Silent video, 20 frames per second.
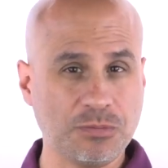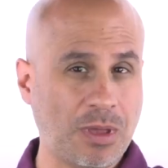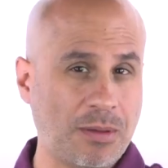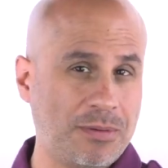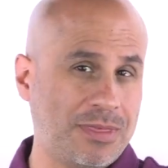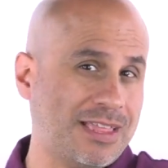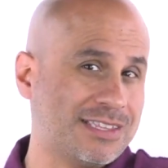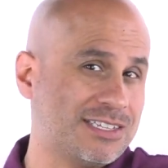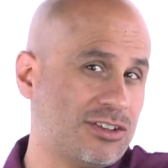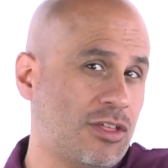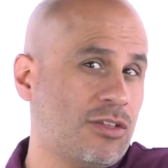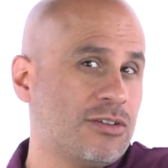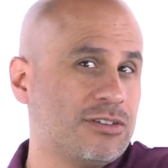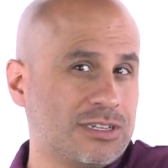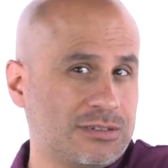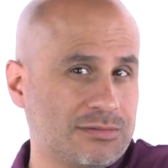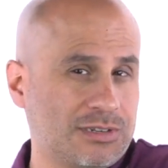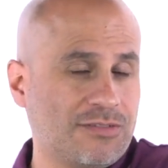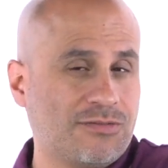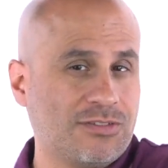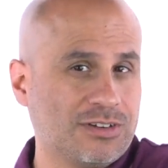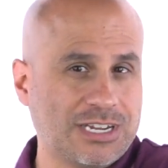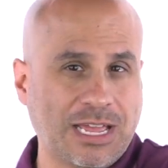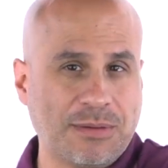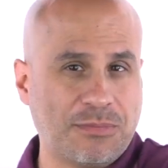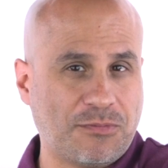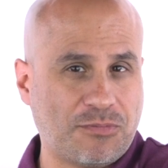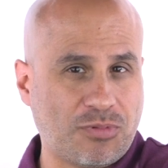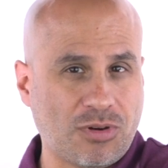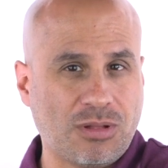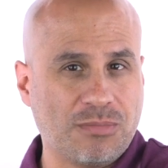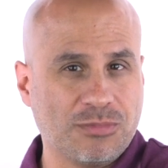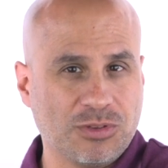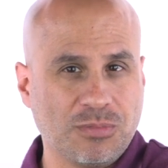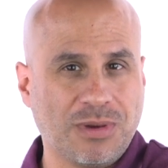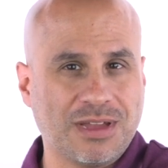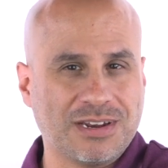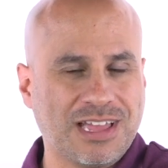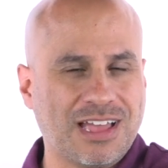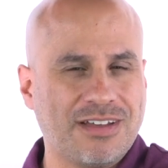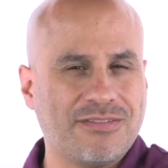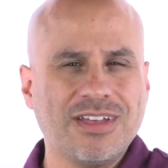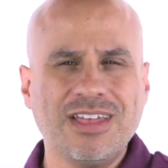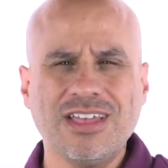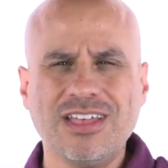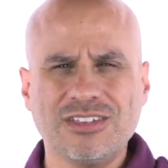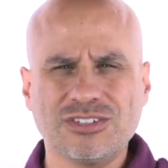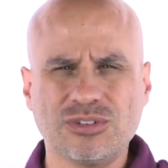Maybe that's another different type of problem you might have.